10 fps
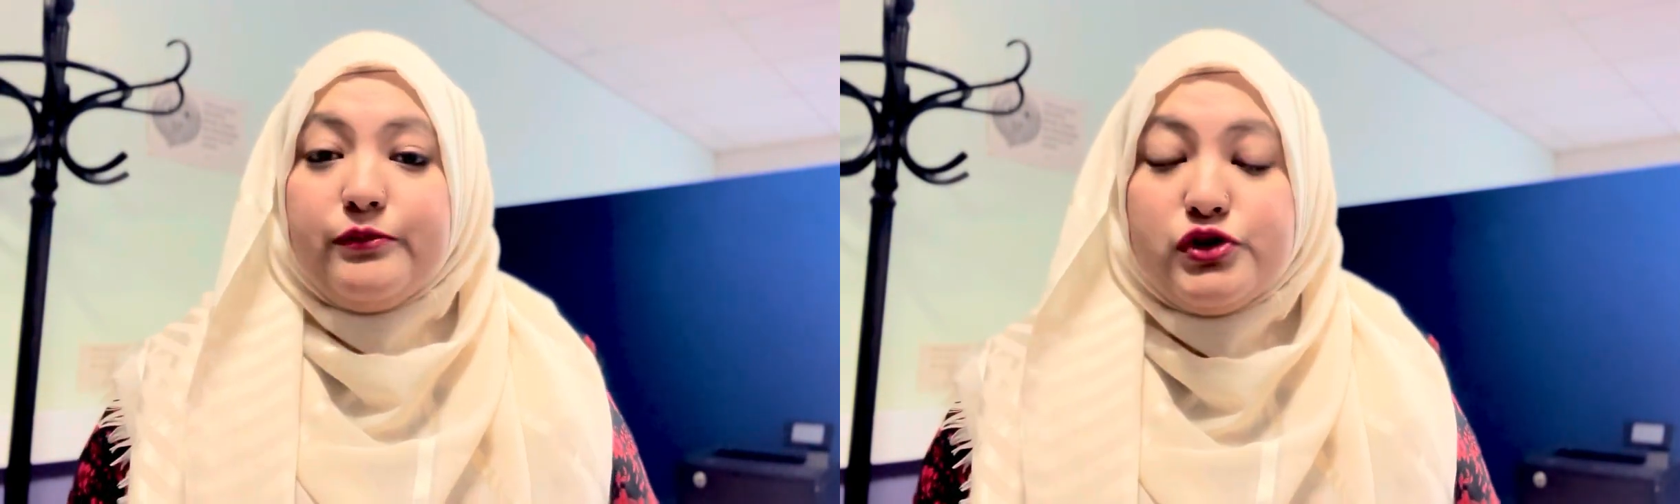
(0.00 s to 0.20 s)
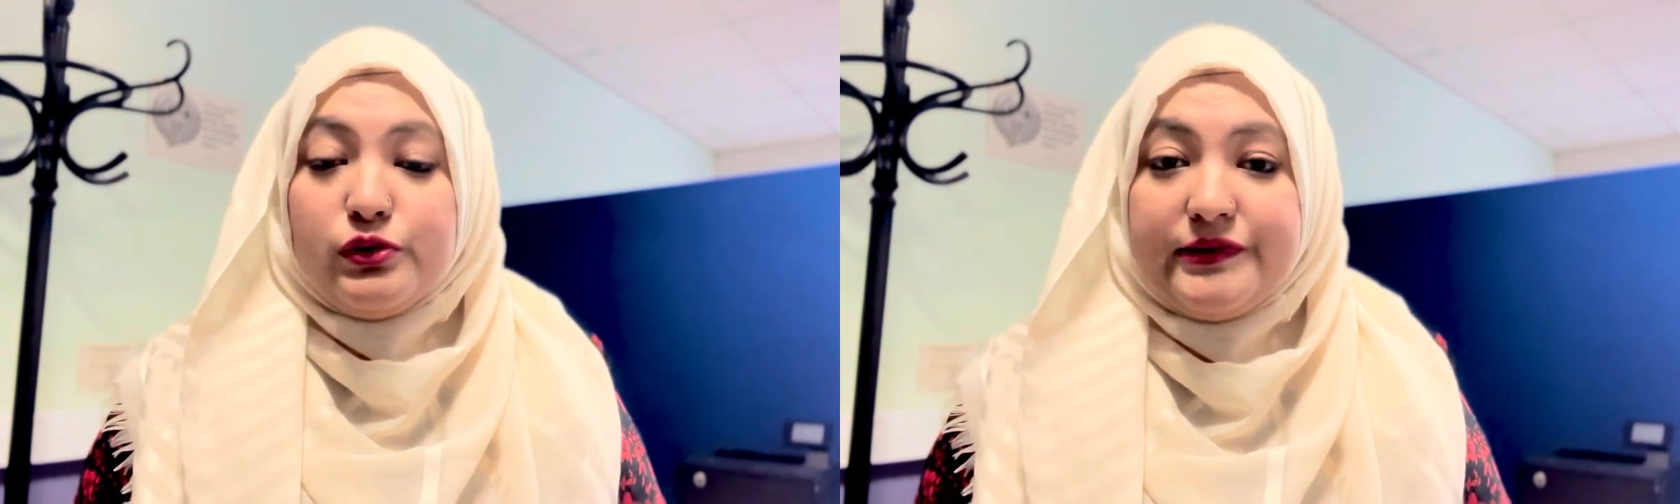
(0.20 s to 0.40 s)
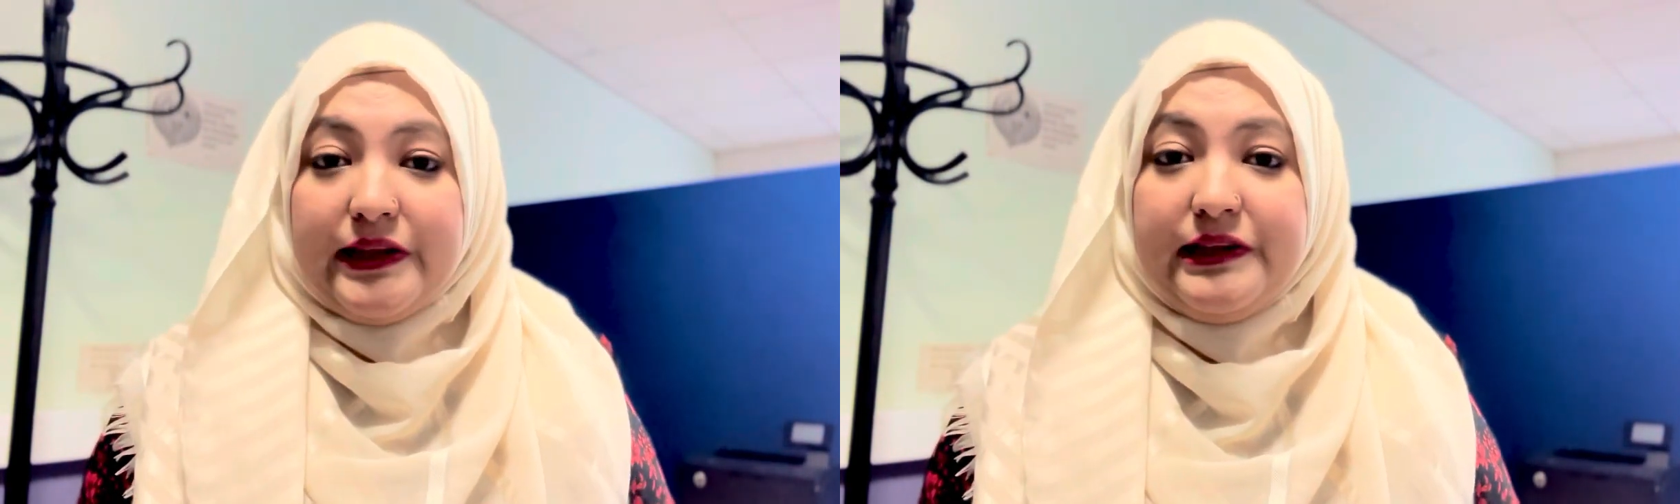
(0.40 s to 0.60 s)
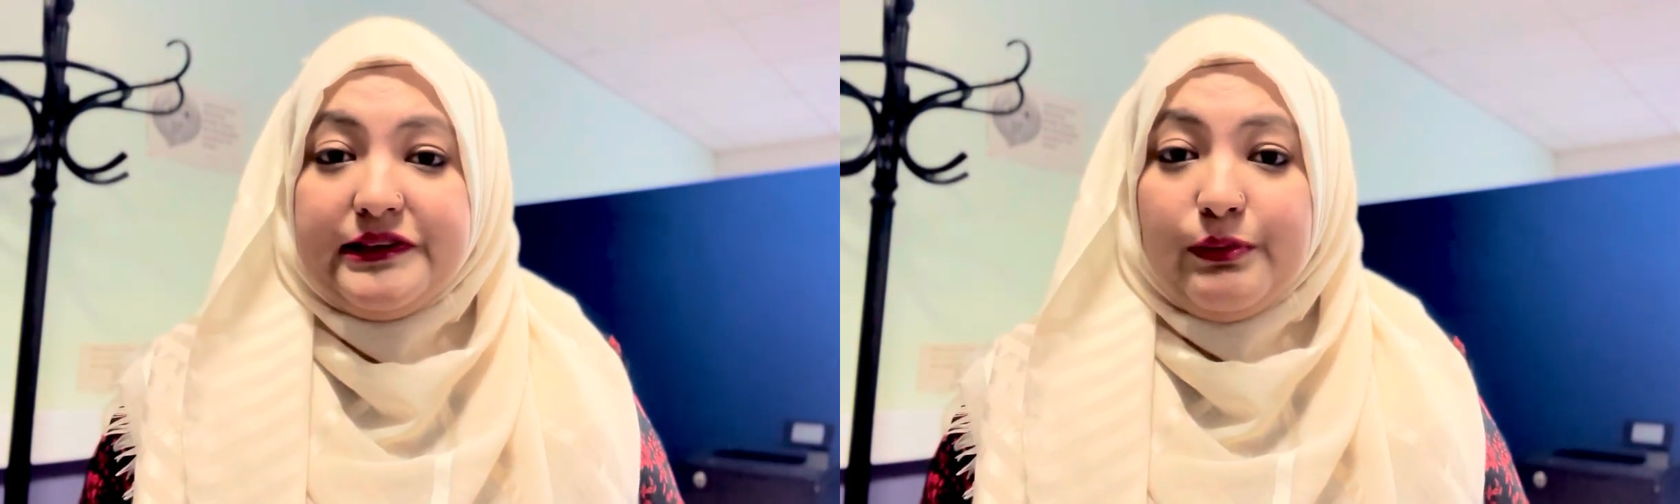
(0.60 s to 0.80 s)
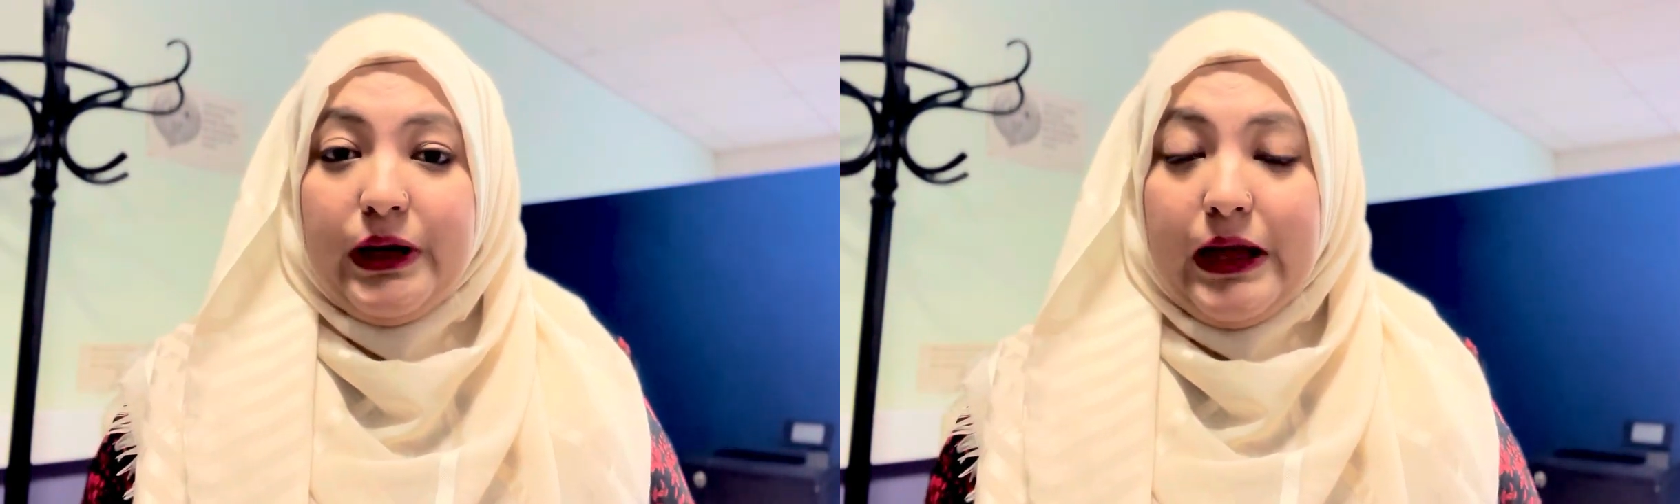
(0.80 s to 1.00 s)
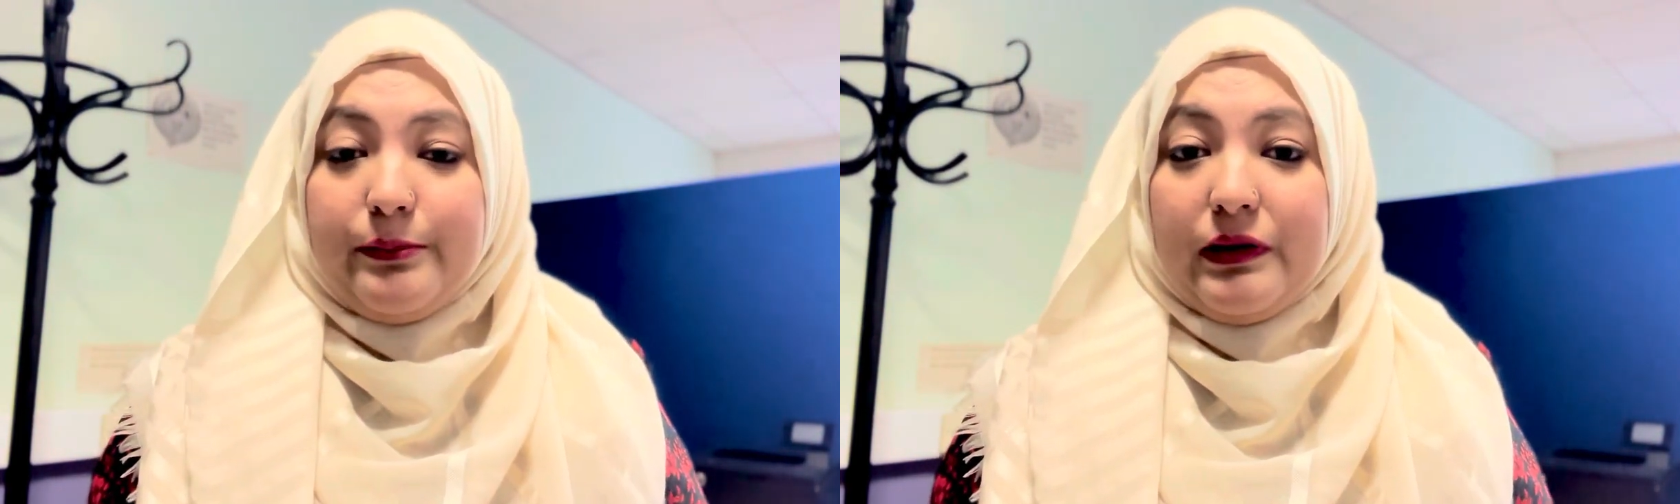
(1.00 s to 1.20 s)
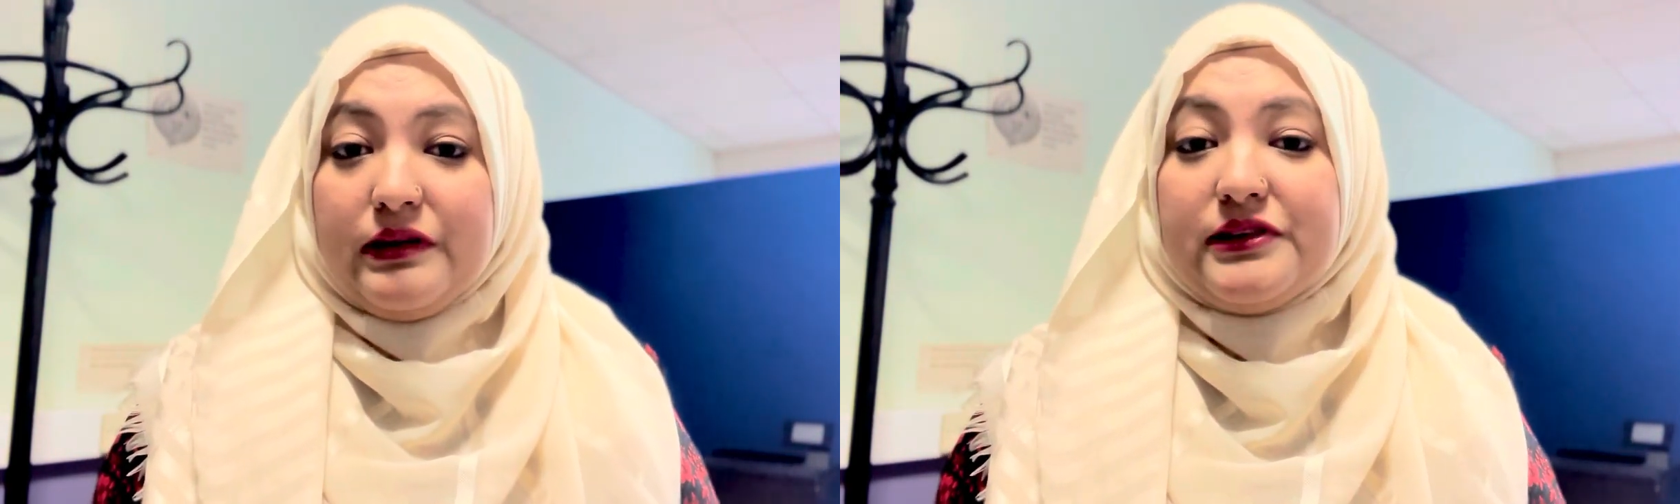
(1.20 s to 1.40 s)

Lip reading: choosing these variables,